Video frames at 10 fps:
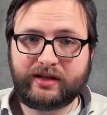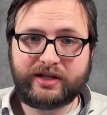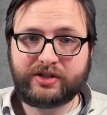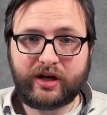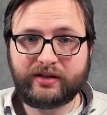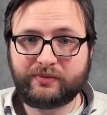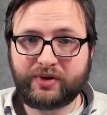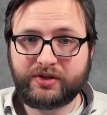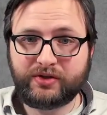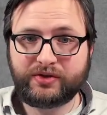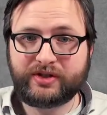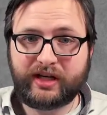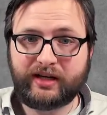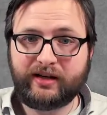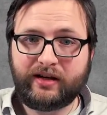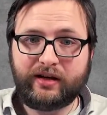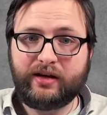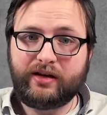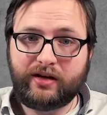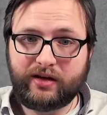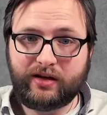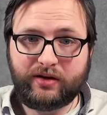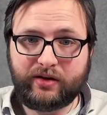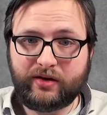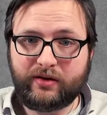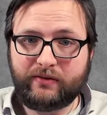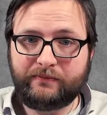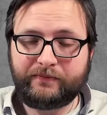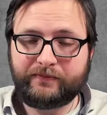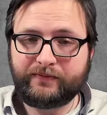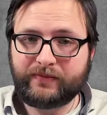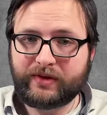he started producing Invictas